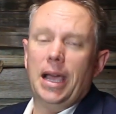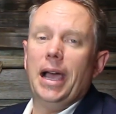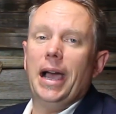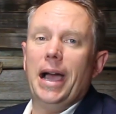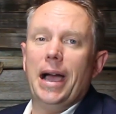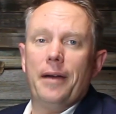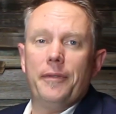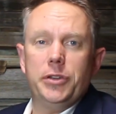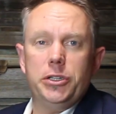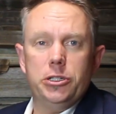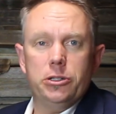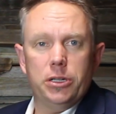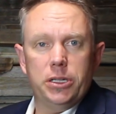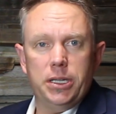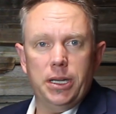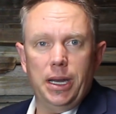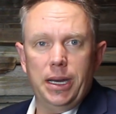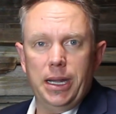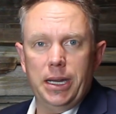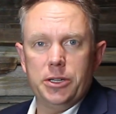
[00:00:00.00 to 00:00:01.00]
After you're
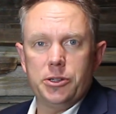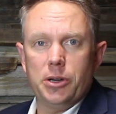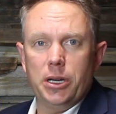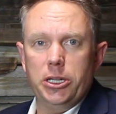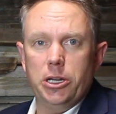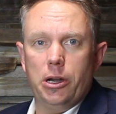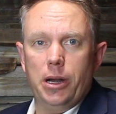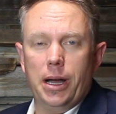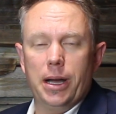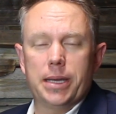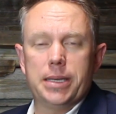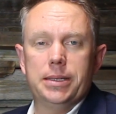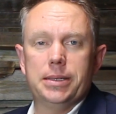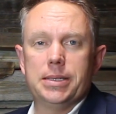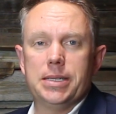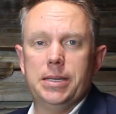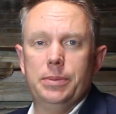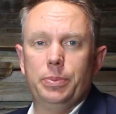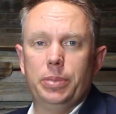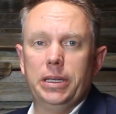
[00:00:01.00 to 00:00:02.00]
done entering your not
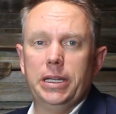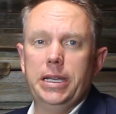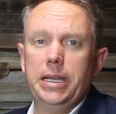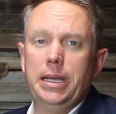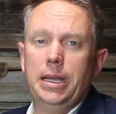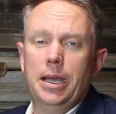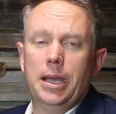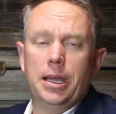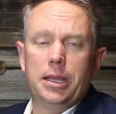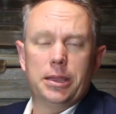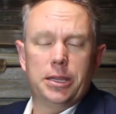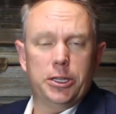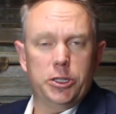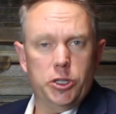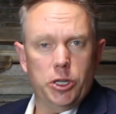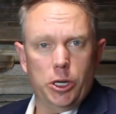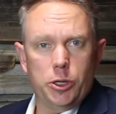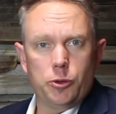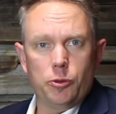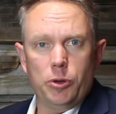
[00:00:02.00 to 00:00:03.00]
guilty plea, the
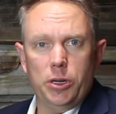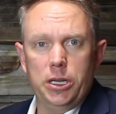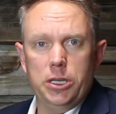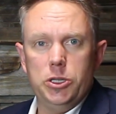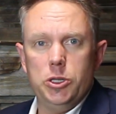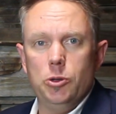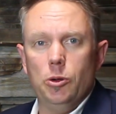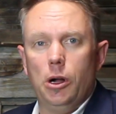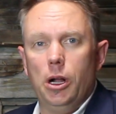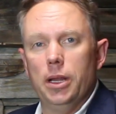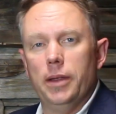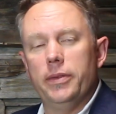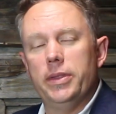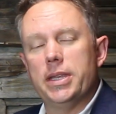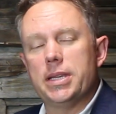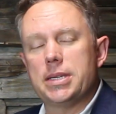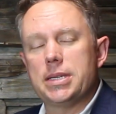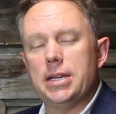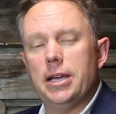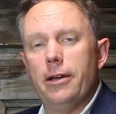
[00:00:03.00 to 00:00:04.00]
judge reads you all of
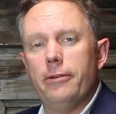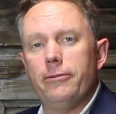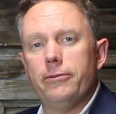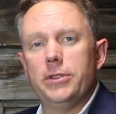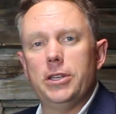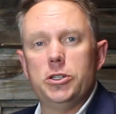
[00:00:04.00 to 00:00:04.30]
the stuff.